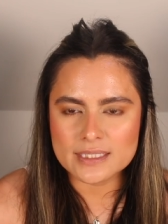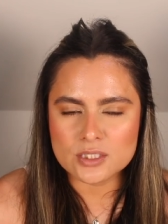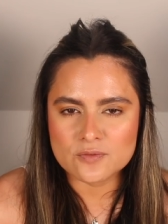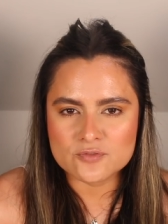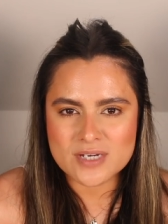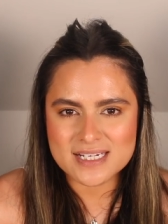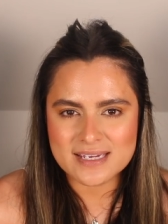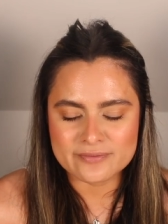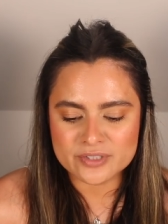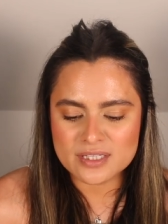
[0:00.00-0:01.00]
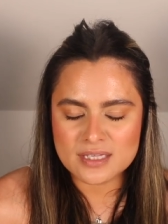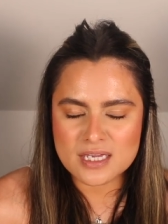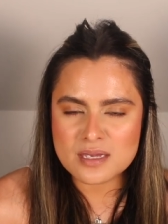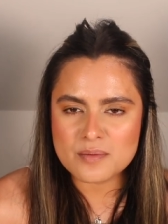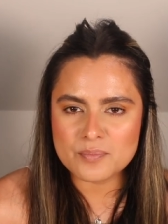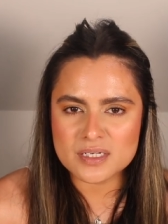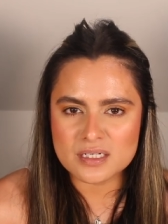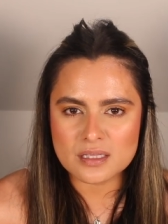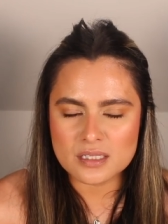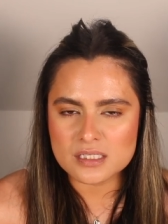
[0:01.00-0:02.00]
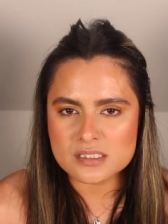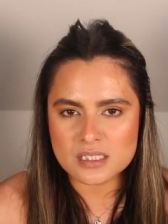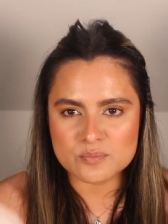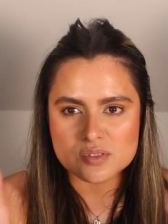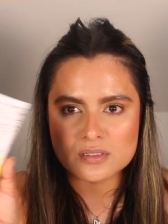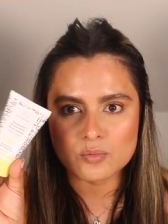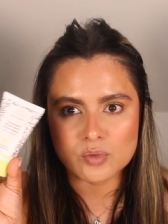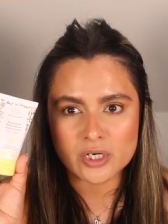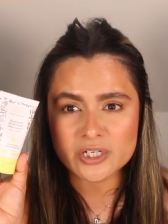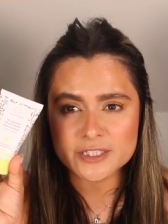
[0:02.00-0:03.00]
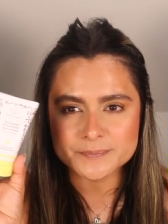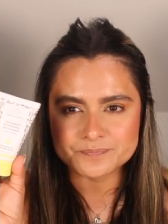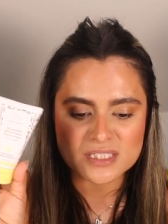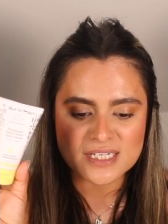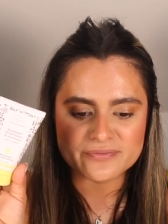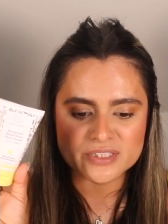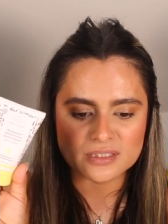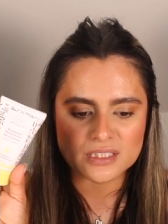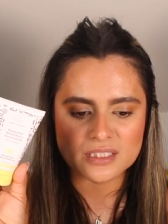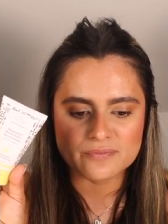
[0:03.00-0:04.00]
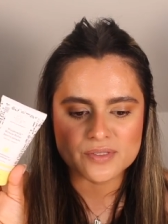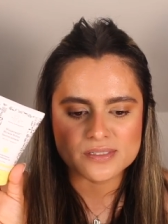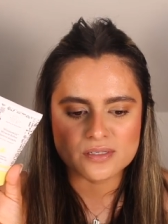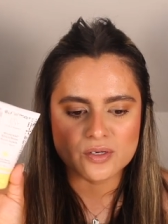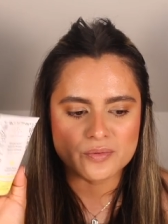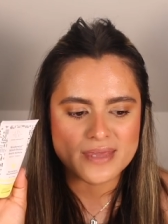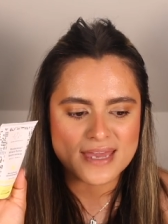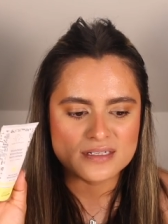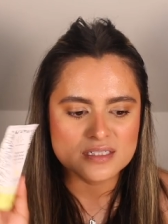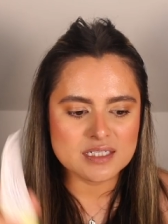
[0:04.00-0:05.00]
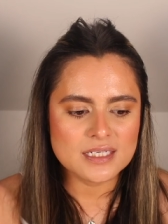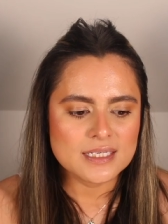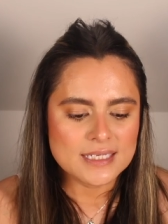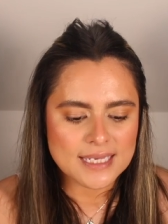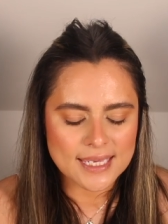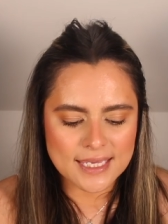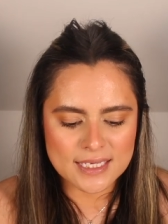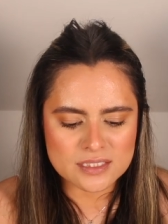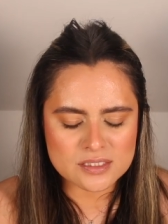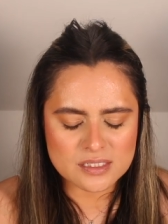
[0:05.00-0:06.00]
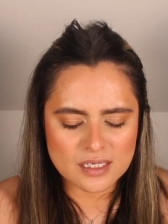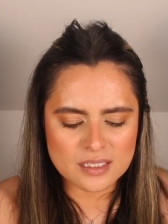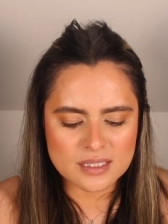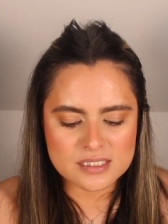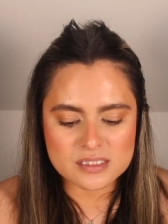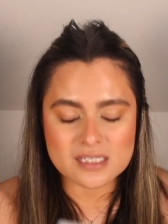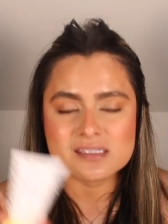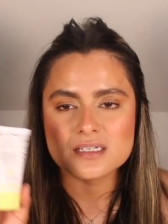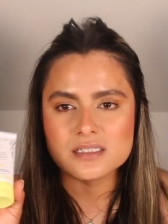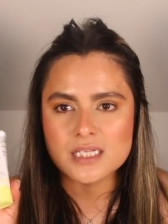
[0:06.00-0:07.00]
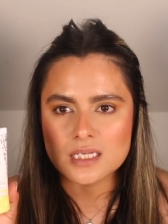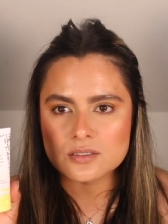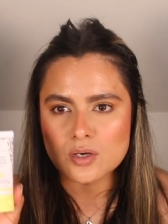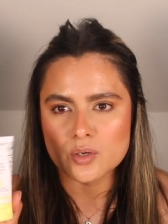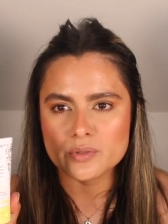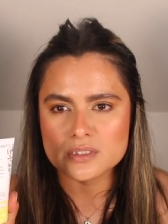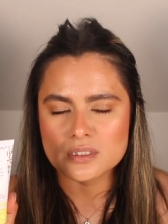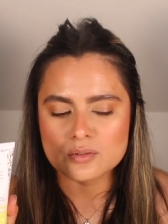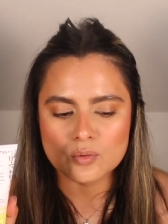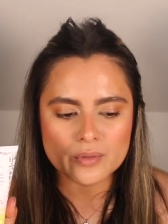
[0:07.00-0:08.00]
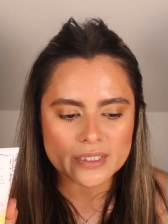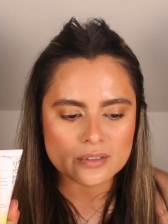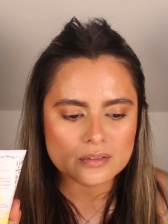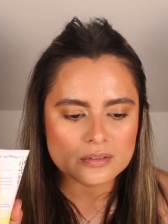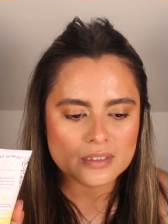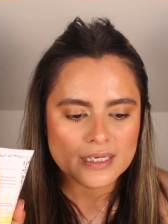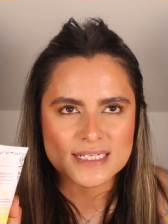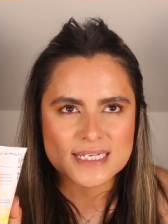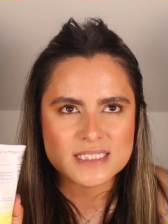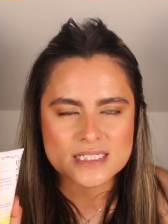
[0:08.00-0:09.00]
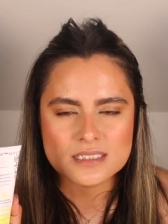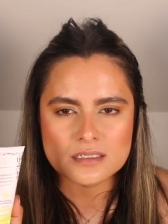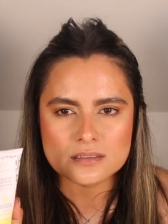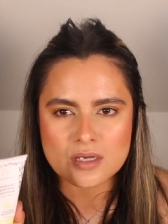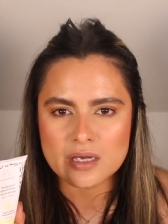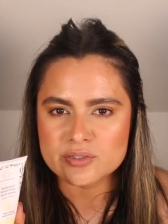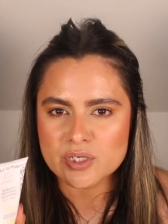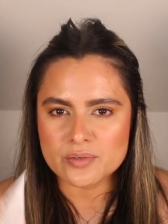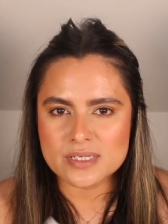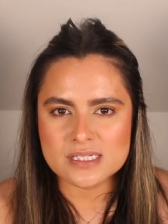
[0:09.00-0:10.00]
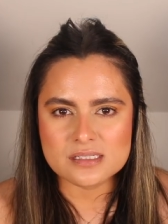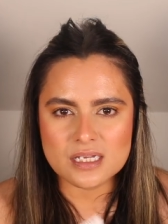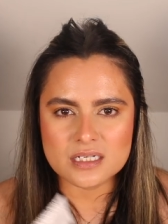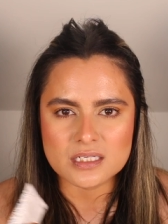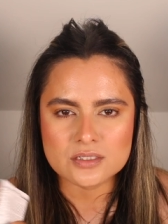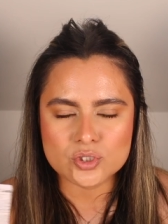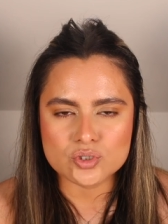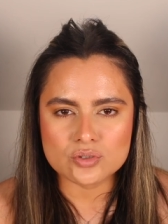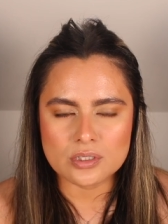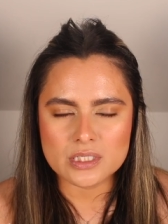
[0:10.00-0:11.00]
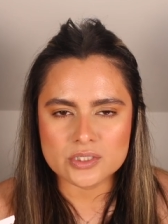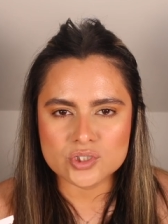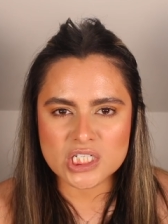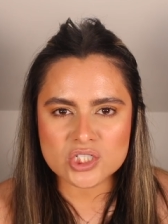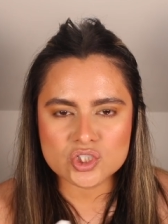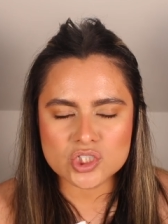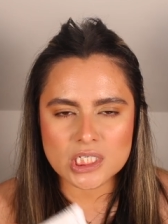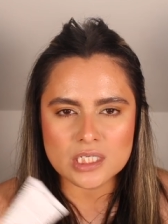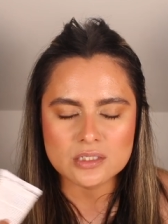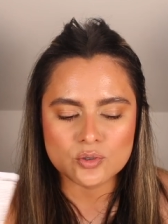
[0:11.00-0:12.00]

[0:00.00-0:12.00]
like you've tried everything but nothing seems to work, can definitely give this a go then. And this does contain coconut oil, and I did not notice any additional congestion